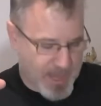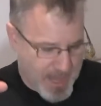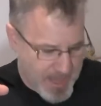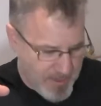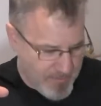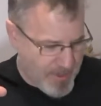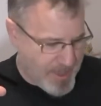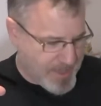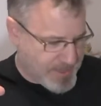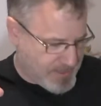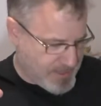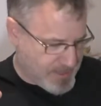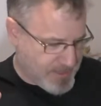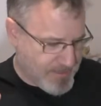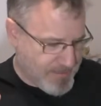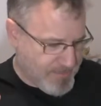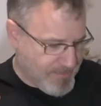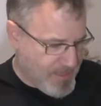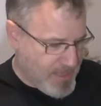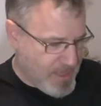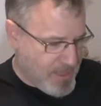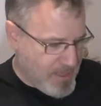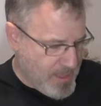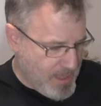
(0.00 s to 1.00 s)
Anyways,
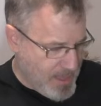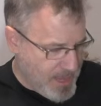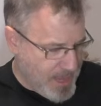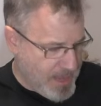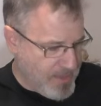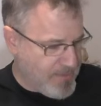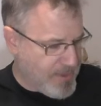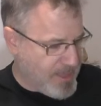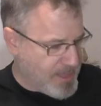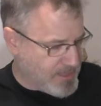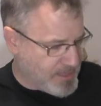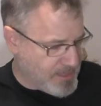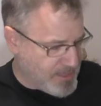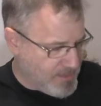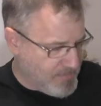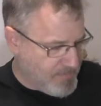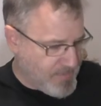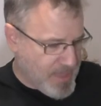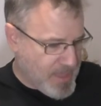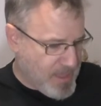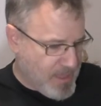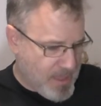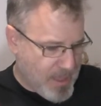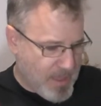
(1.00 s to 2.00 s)

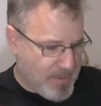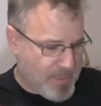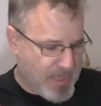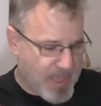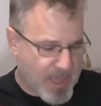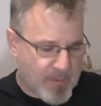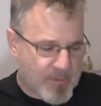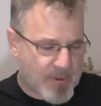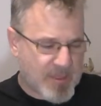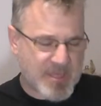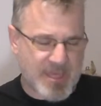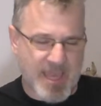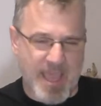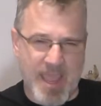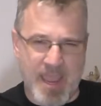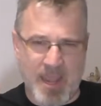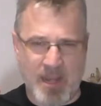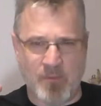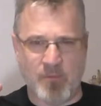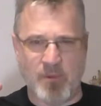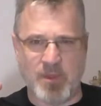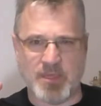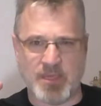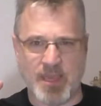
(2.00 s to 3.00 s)
I think I'm going to say
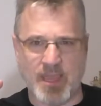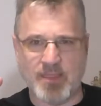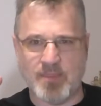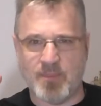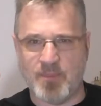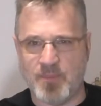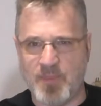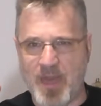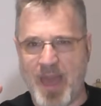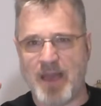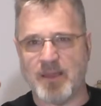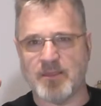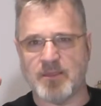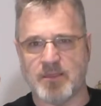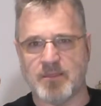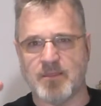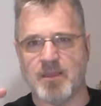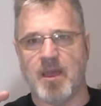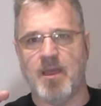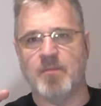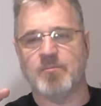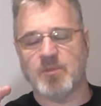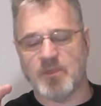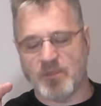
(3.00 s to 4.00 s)
anyways 8,000
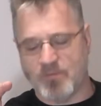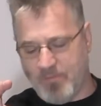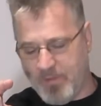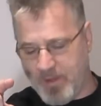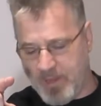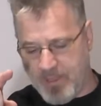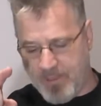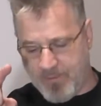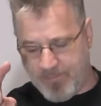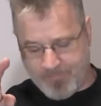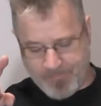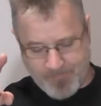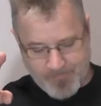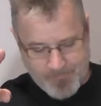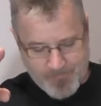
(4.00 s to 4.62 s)
times this video.